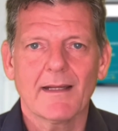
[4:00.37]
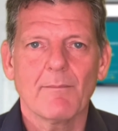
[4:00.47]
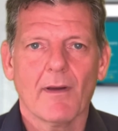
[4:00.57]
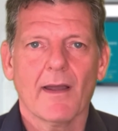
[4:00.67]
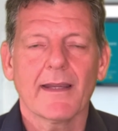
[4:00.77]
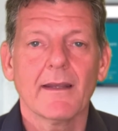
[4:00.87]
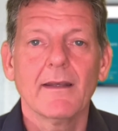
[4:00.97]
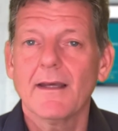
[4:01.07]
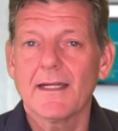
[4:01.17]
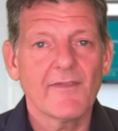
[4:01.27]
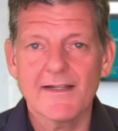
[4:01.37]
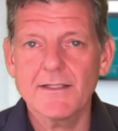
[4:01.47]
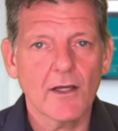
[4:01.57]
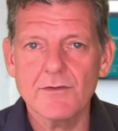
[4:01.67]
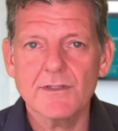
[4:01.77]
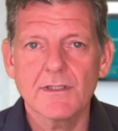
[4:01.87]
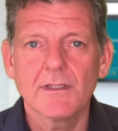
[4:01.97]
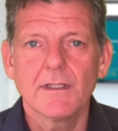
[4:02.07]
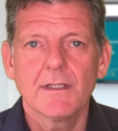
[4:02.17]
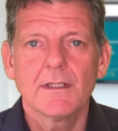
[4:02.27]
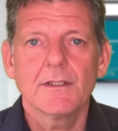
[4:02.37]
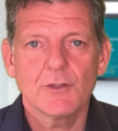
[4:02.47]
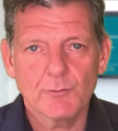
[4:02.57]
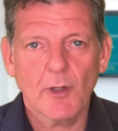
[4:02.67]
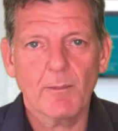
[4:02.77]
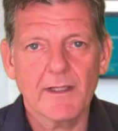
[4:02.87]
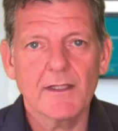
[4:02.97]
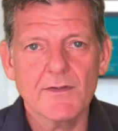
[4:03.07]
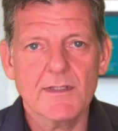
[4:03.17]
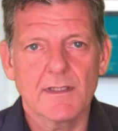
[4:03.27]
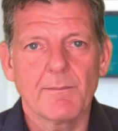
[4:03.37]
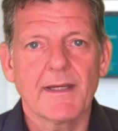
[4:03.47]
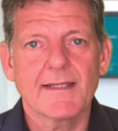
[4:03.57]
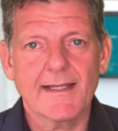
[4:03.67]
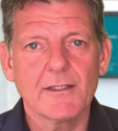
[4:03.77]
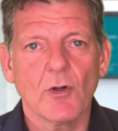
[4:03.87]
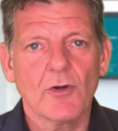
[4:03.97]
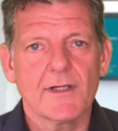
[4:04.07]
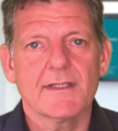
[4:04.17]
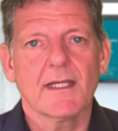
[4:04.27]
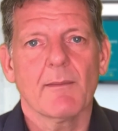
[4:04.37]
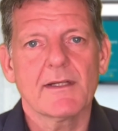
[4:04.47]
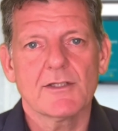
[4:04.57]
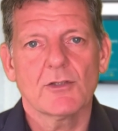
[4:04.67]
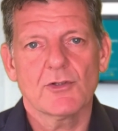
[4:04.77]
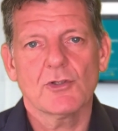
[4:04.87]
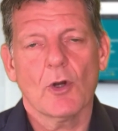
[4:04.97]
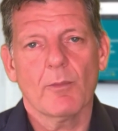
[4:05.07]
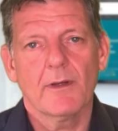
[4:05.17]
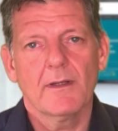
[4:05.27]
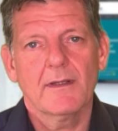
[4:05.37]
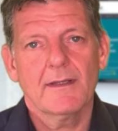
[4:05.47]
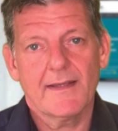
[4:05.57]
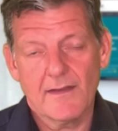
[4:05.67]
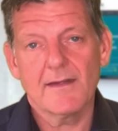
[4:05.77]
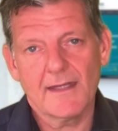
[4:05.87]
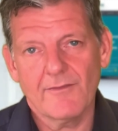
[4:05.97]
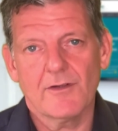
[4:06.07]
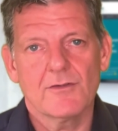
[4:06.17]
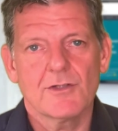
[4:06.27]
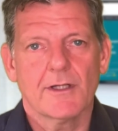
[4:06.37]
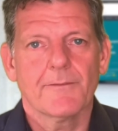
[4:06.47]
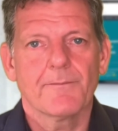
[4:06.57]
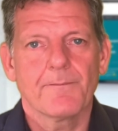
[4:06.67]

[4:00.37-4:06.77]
and buying. And if they don't, you'll probably lose them because they're not going to come into your shop in the near future.